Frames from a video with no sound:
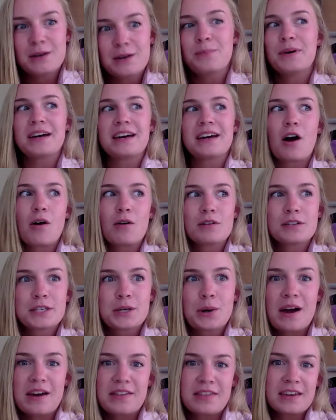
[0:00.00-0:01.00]
but also
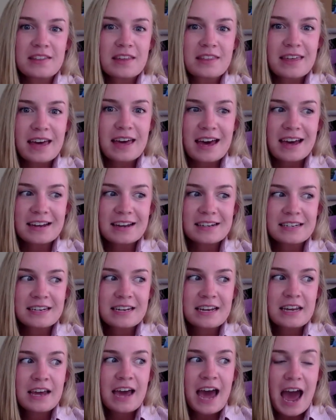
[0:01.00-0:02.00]
I think that
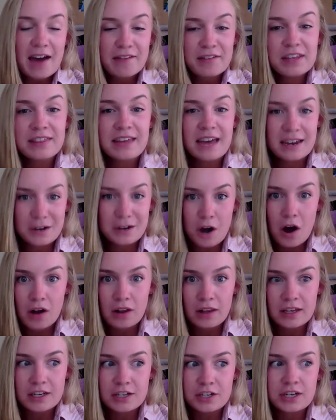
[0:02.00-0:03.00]
having that
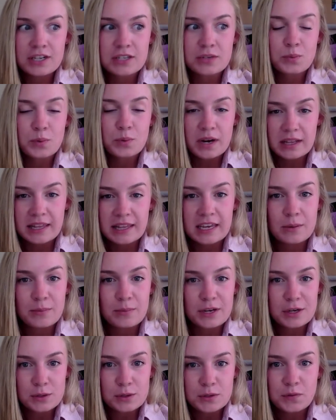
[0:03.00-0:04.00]
knowledge is really going to be
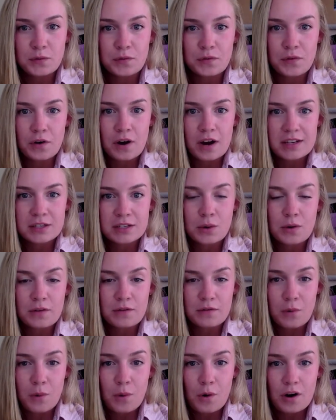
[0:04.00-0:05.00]
useful for us going
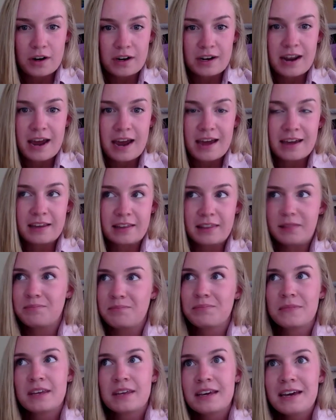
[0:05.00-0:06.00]
forward and
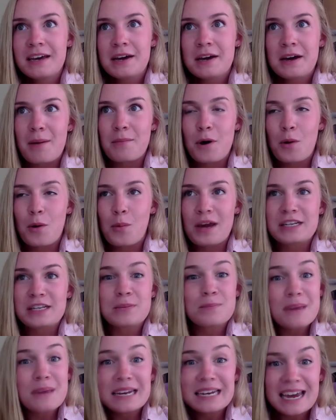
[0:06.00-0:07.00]
a way to
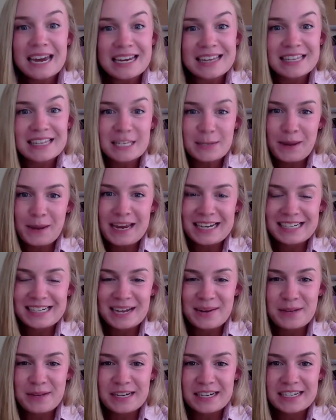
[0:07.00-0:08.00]
mitigate this
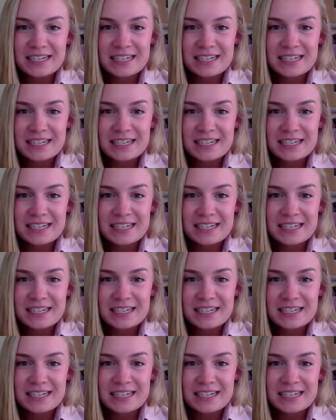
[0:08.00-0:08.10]
pandemic.